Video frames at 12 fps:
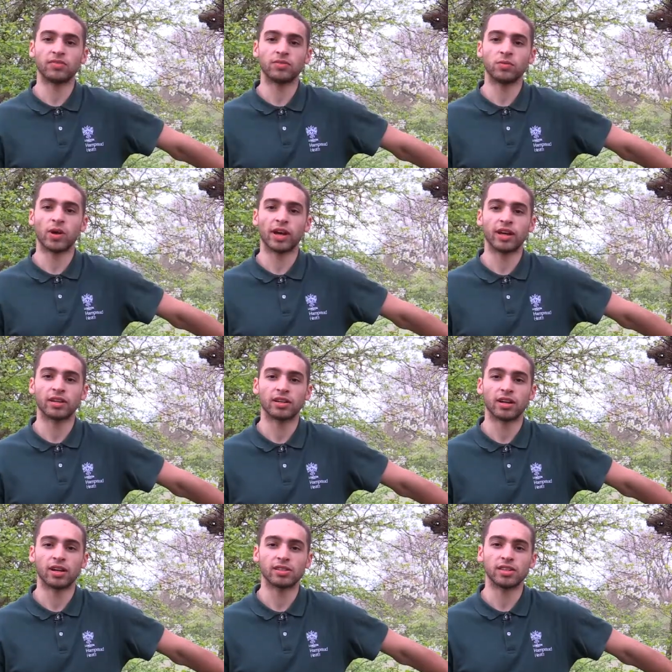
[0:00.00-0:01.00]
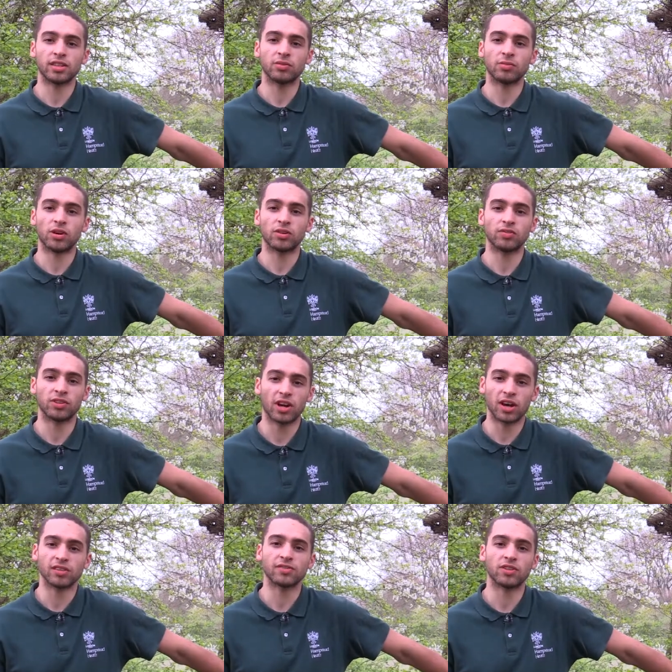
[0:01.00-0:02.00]
different way. I see the world through the
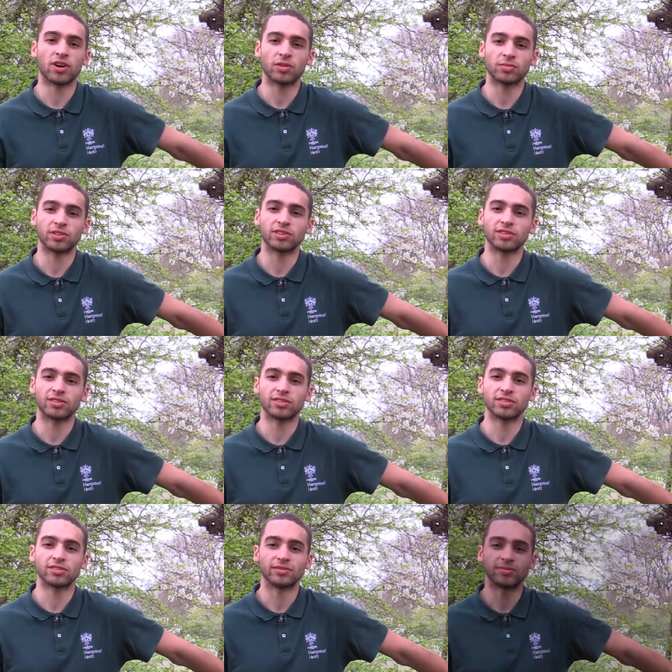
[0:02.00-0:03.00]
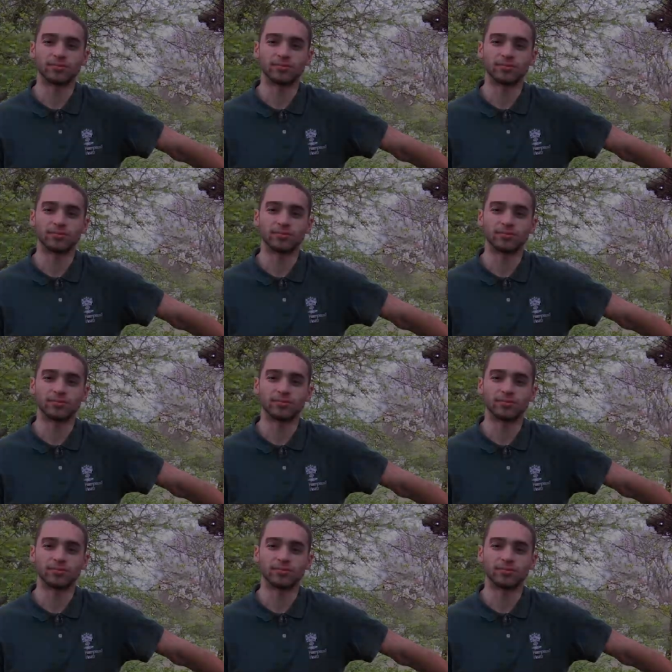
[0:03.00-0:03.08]
eyes of an arborist.